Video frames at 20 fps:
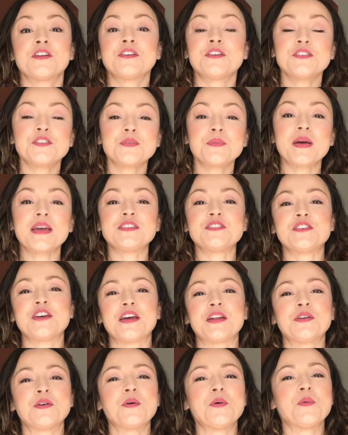you're new to my
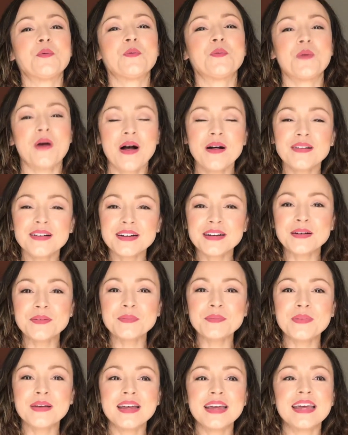channel,
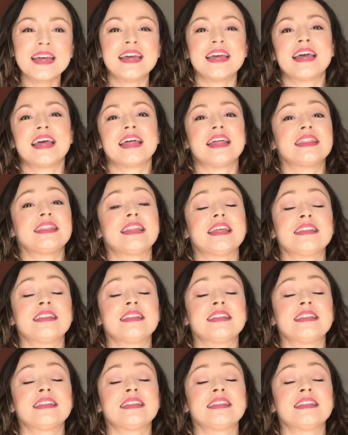welcome.